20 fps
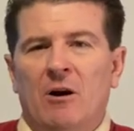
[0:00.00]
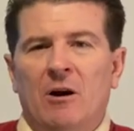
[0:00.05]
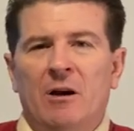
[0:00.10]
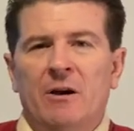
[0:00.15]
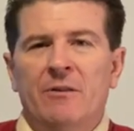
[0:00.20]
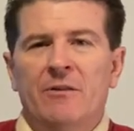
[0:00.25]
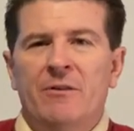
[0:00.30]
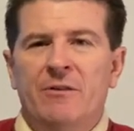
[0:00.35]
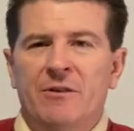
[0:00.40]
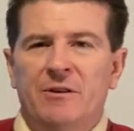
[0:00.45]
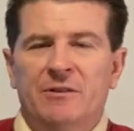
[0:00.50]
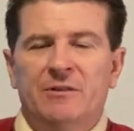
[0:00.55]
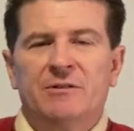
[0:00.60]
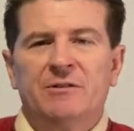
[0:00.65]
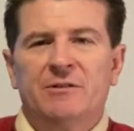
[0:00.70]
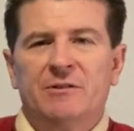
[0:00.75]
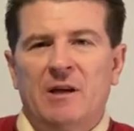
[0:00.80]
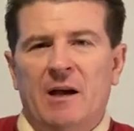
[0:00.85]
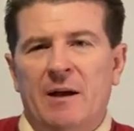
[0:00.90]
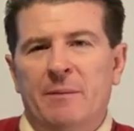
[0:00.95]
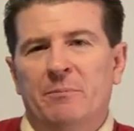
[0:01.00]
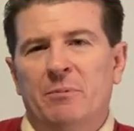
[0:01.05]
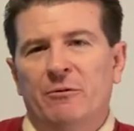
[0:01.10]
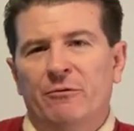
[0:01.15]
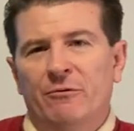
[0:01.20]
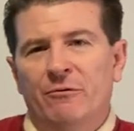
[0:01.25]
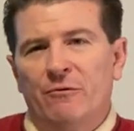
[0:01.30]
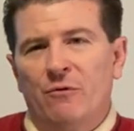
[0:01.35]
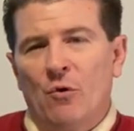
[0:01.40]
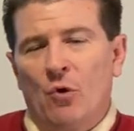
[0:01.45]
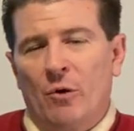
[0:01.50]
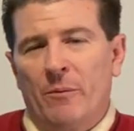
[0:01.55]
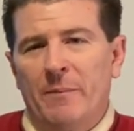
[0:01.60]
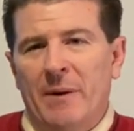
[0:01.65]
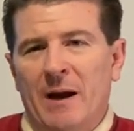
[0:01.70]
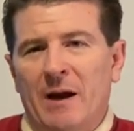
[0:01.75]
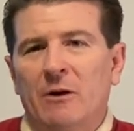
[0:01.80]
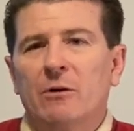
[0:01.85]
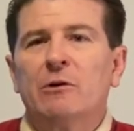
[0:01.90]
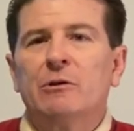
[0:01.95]
on this type of
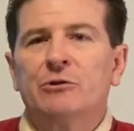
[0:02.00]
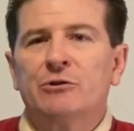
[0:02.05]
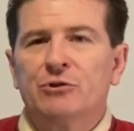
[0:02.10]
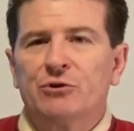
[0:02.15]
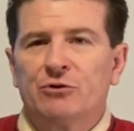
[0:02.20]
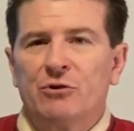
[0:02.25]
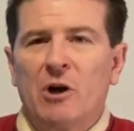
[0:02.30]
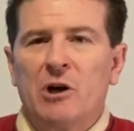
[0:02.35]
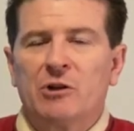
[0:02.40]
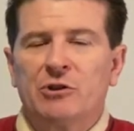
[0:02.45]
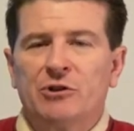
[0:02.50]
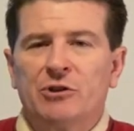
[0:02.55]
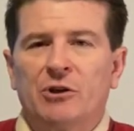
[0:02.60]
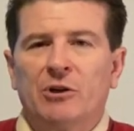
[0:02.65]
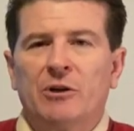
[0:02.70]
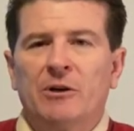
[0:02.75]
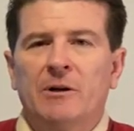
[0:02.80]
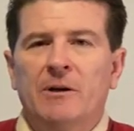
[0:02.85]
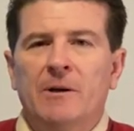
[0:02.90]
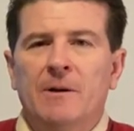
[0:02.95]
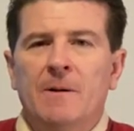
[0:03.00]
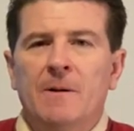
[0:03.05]
format or structure